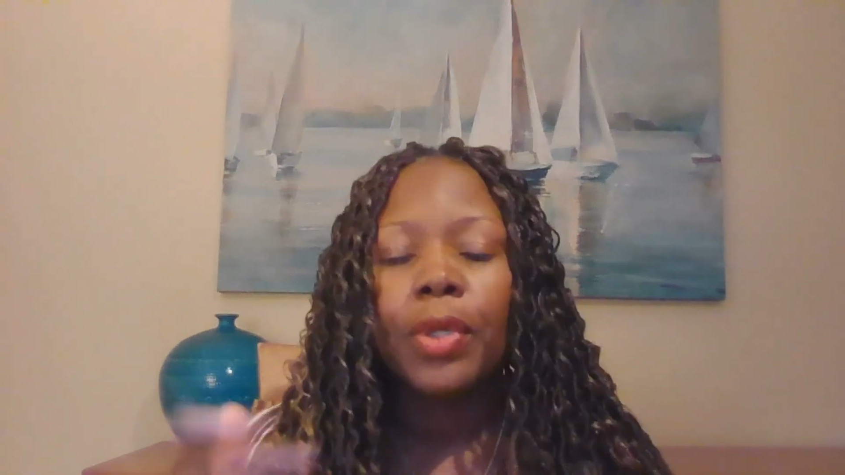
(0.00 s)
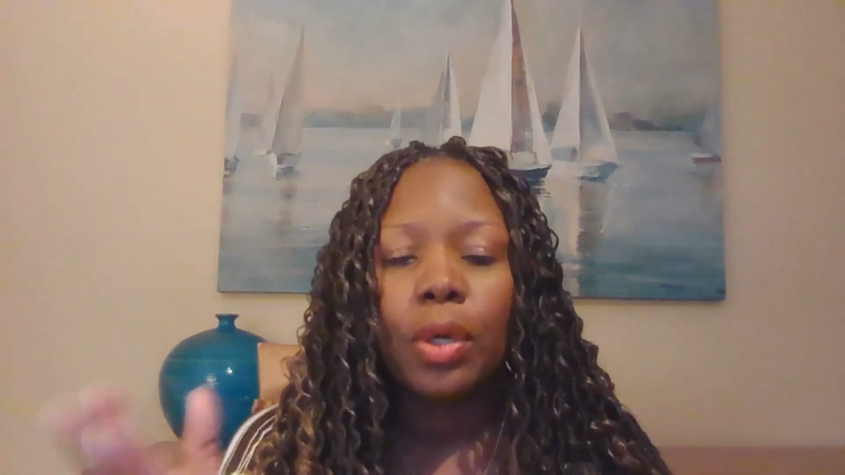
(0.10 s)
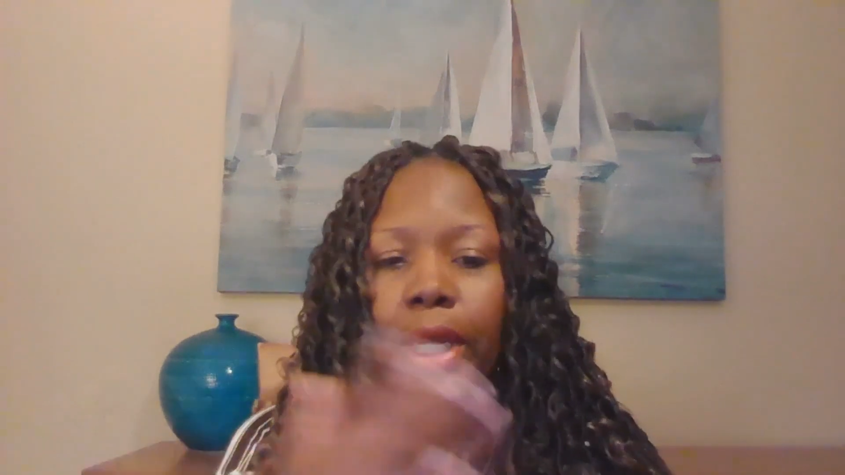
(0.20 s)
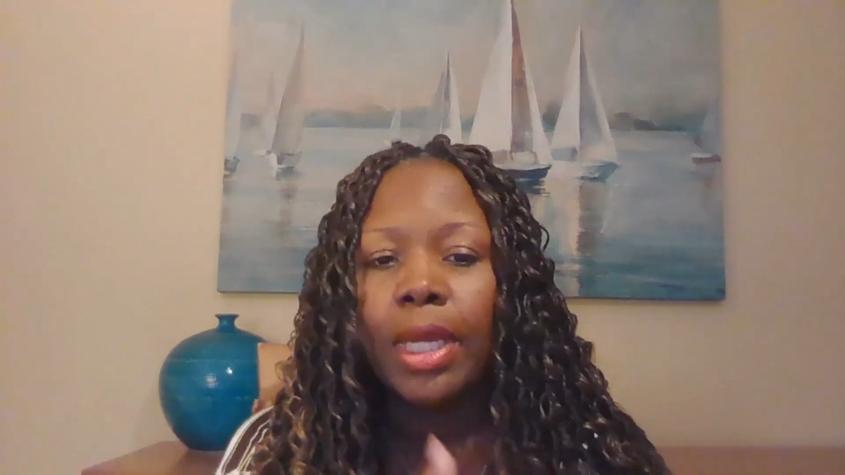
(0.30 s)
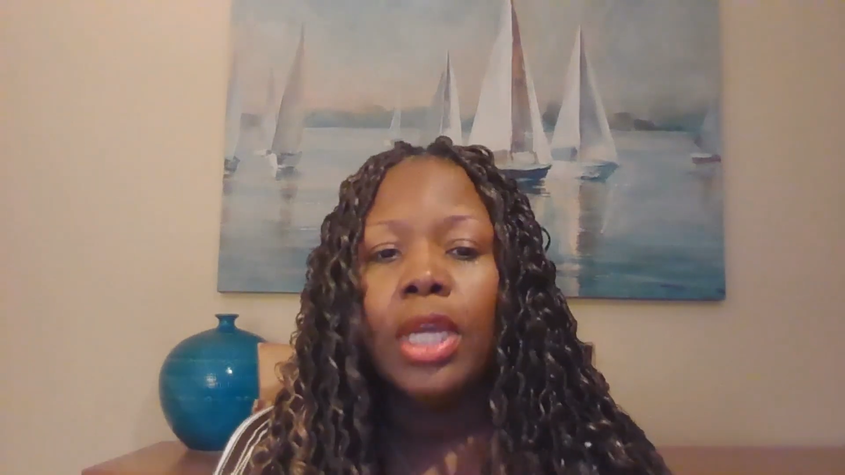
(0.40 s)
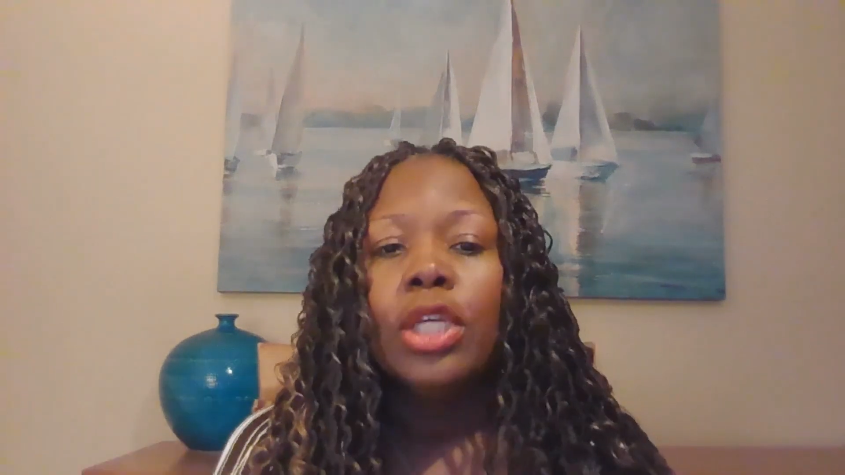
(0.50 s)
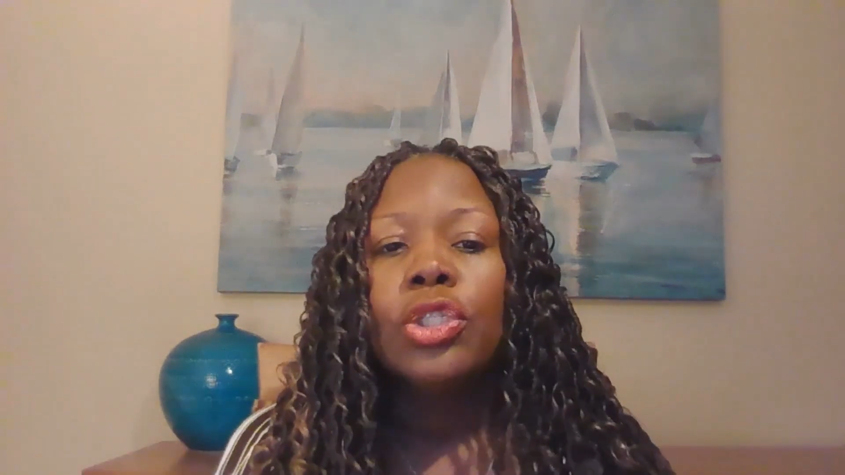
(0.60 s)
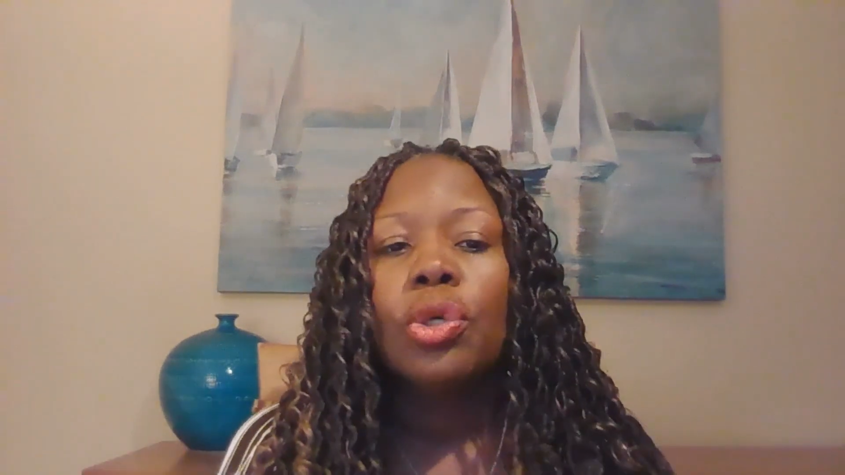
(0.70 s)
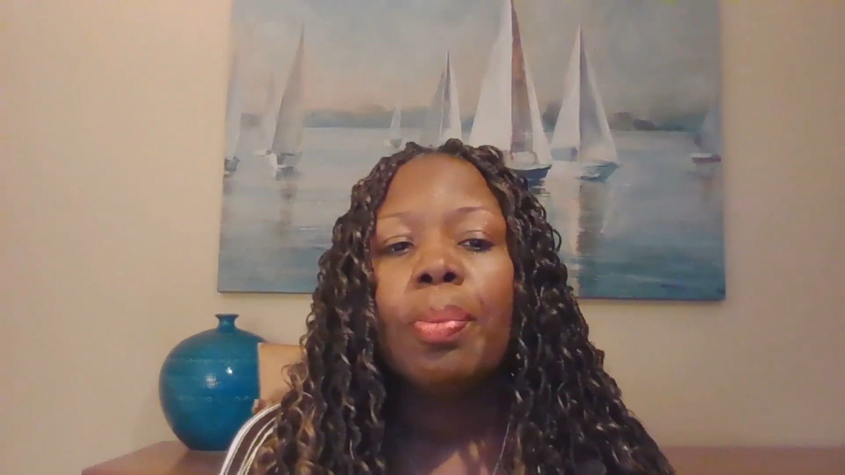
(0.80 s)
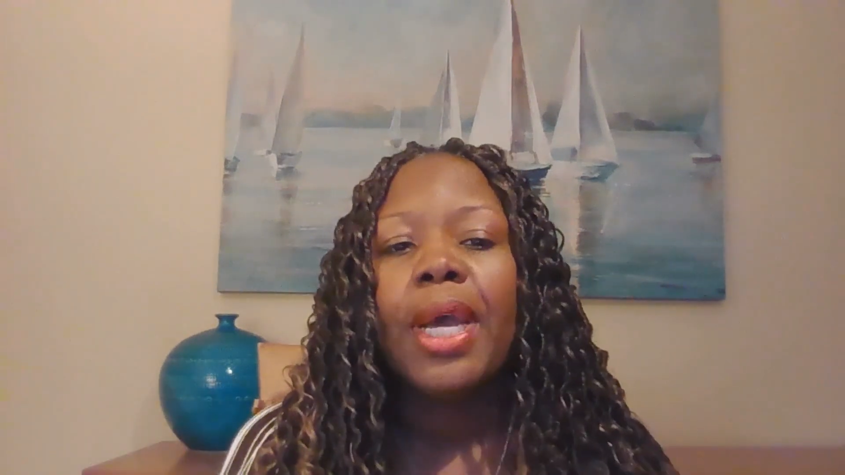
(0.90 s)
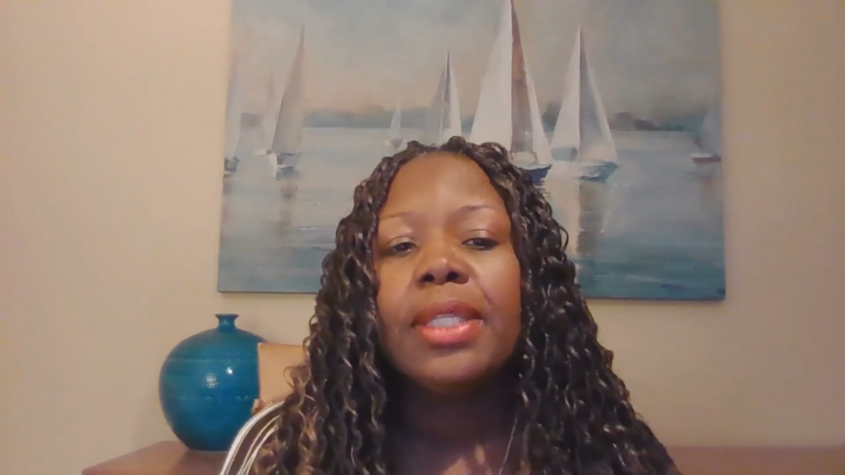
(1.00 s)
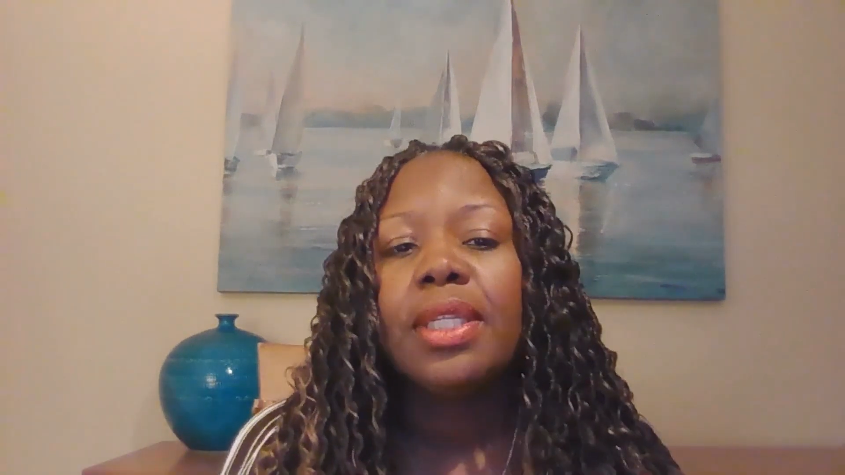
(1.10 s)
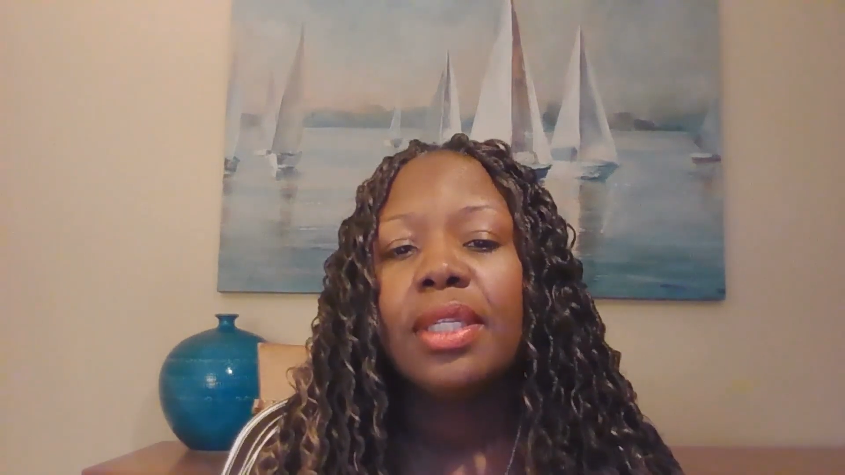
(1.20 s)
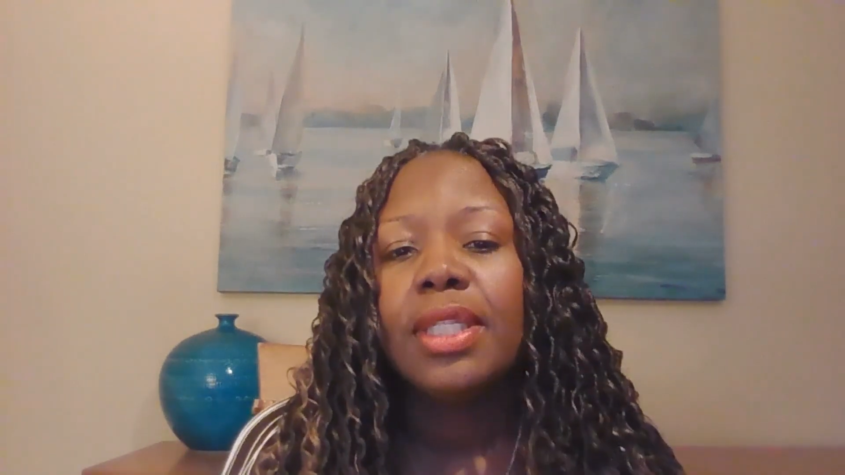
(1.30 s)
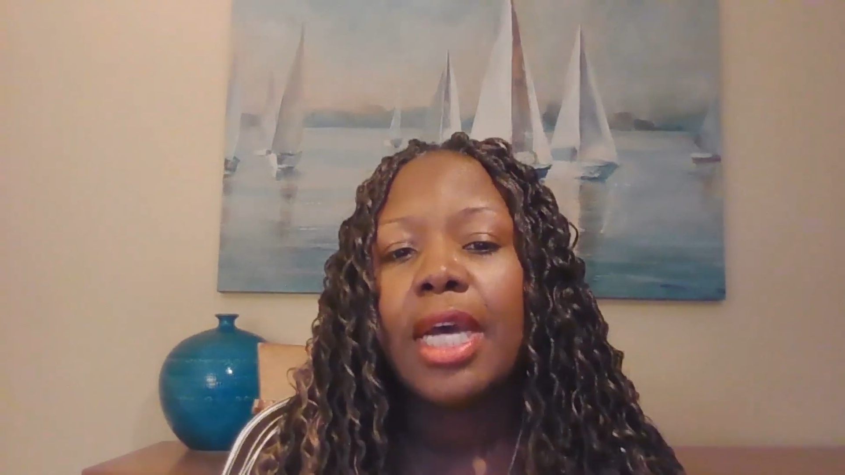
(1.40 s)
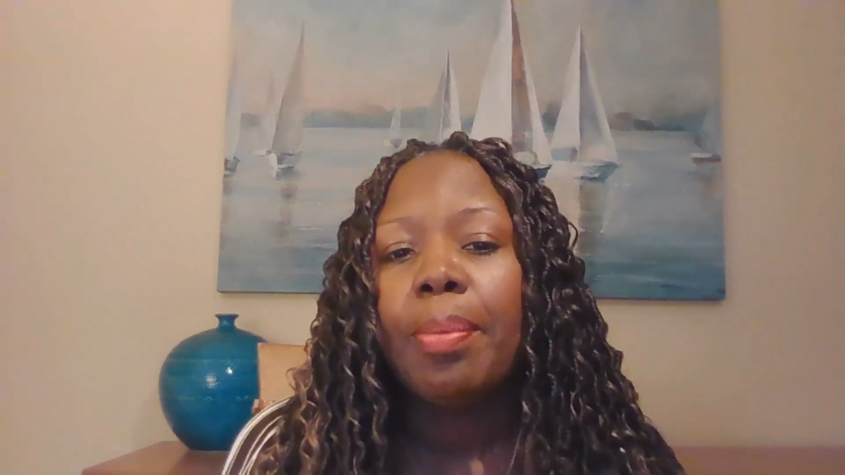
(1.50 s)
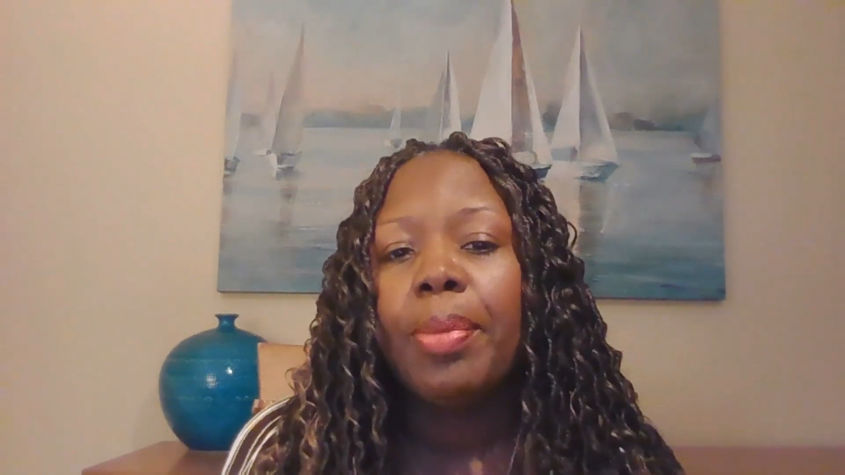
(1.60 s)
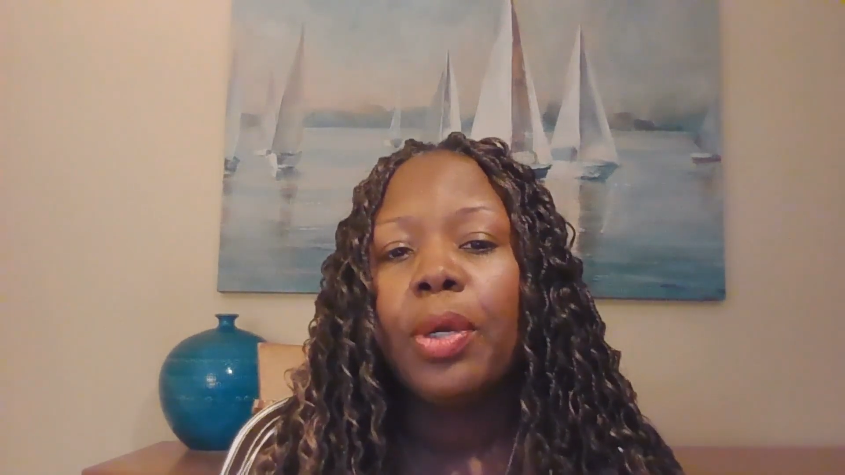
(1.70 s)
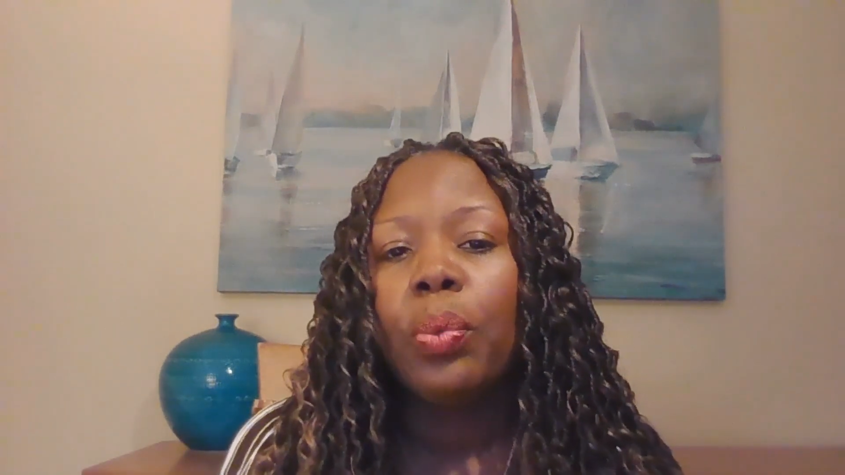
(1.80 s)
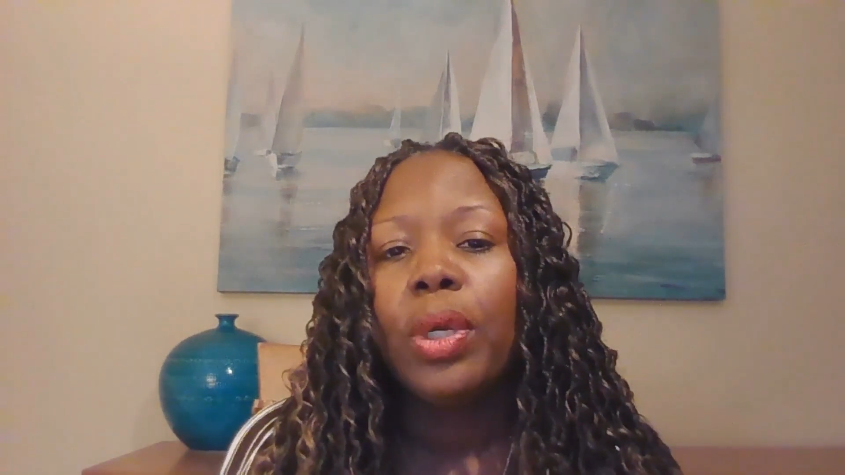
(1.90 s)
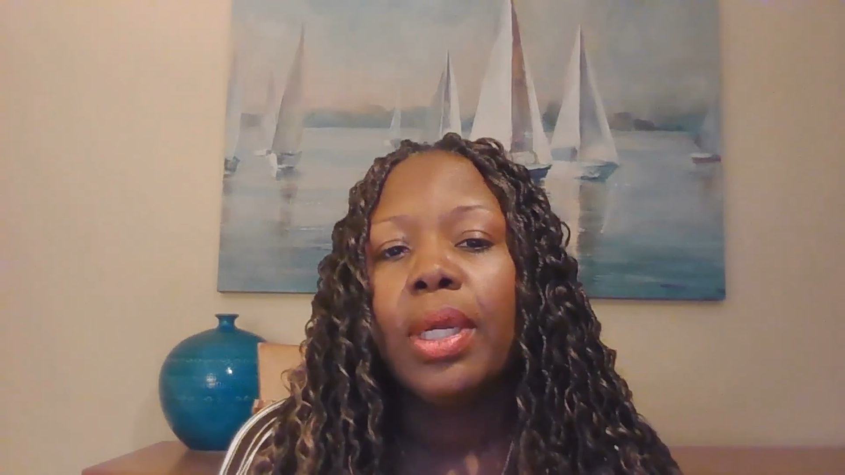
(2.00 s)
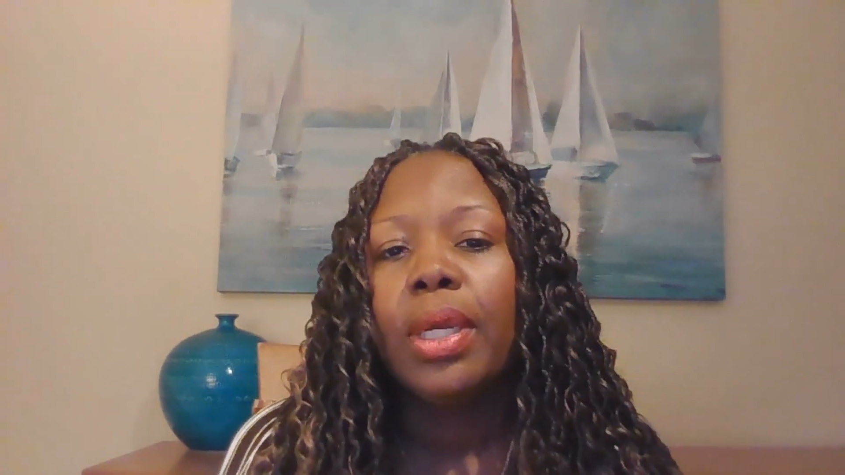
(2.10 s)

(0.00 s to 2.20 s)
Okay, so back to the topic. We're